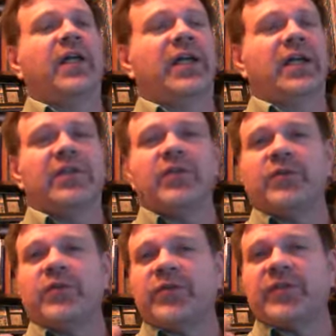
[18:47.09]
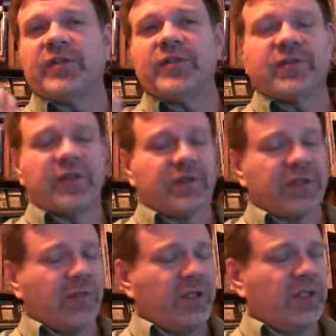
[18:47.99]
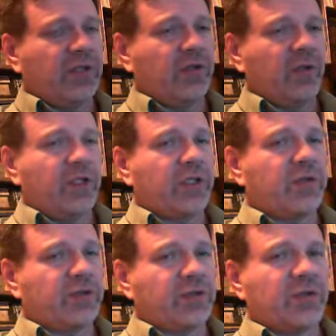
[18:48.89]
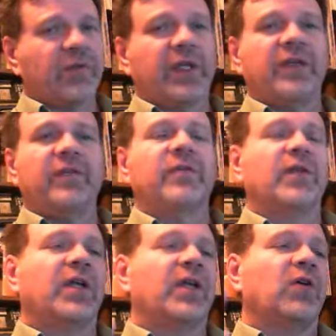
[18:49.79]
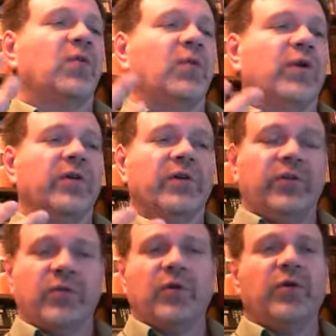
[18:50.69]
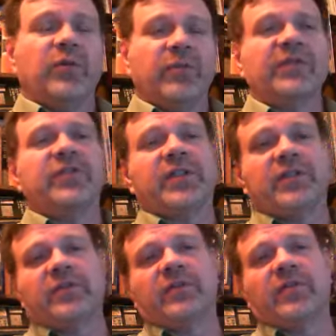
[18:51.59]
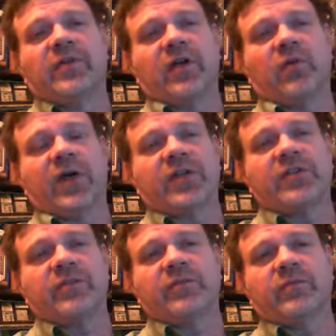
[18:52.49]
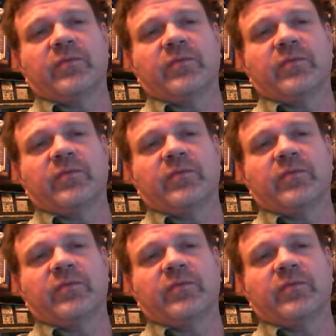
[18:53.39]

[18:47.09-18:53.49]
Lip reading: And if you see stuff coming in during your survey where you know you're missing a question,